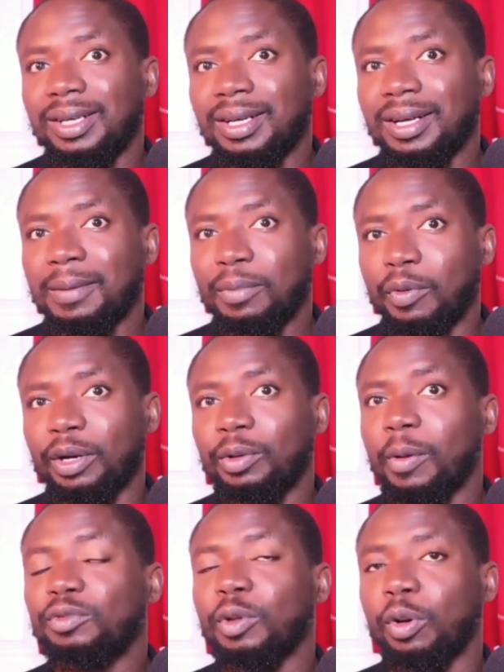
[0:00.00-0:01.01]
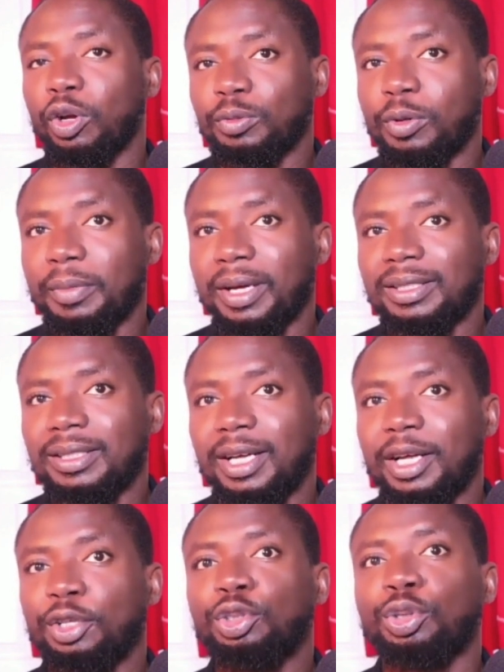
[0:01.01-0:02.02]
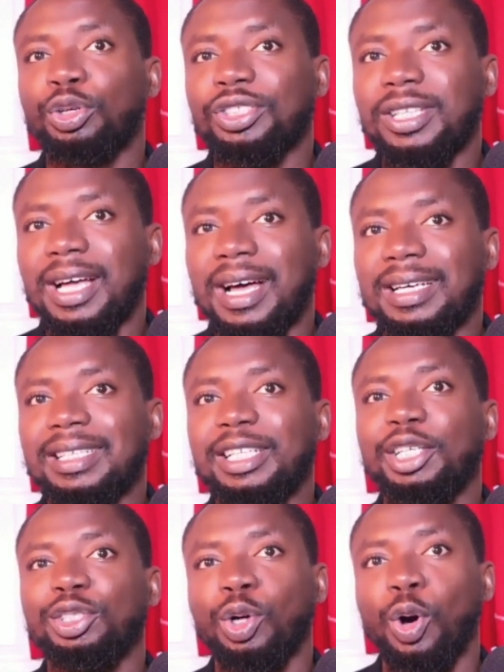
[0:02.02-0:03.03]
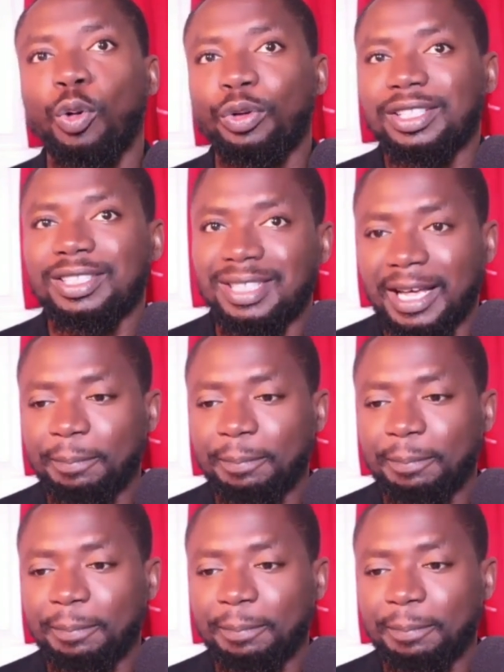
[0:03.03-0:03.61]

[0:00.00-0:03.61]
but when it comes to clutch moment, Trossard is always there.